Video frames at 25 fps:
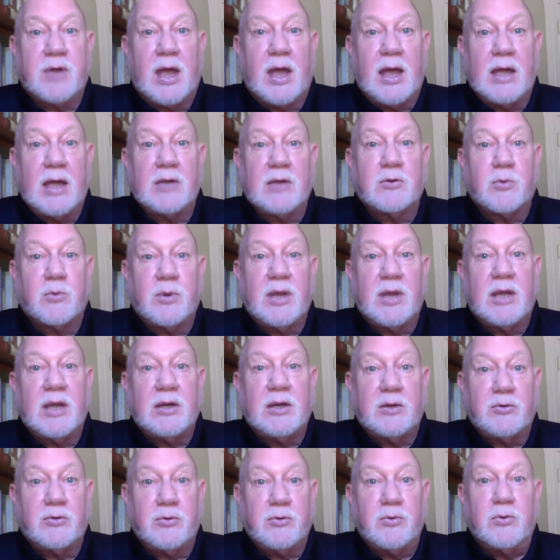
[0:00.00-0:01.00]
and
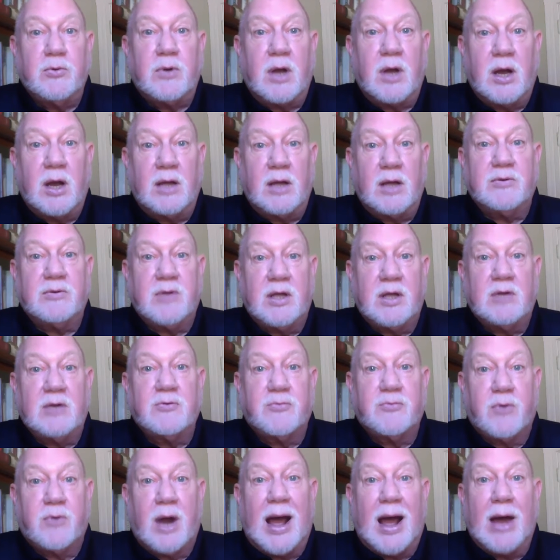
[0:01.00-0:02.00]
creating new content
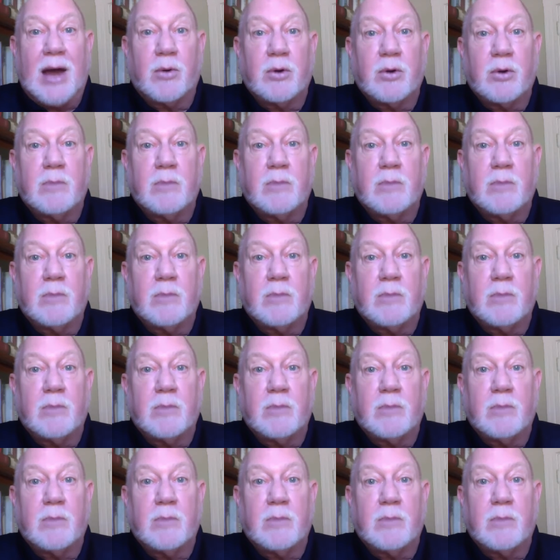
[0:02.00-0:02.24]
for our